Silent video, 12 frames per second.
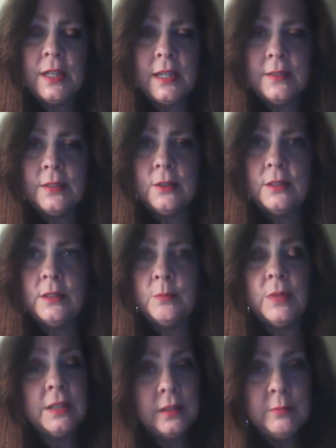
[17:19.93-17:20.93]
And the
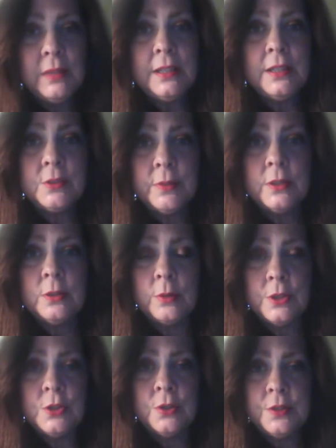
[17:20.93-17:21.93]
monthly meetings for the
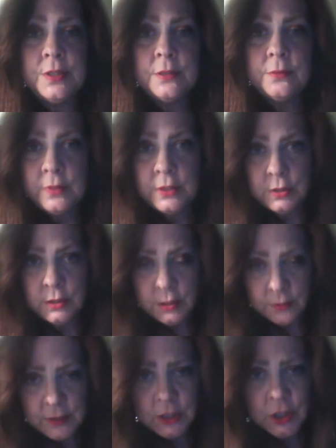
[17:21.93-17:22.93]
North Jersey
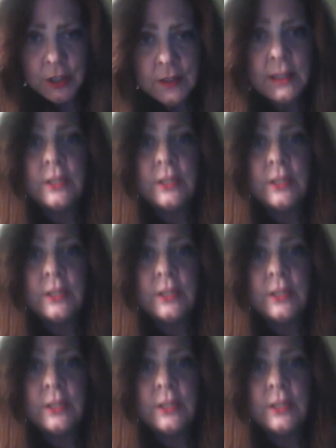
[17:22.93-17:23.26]
division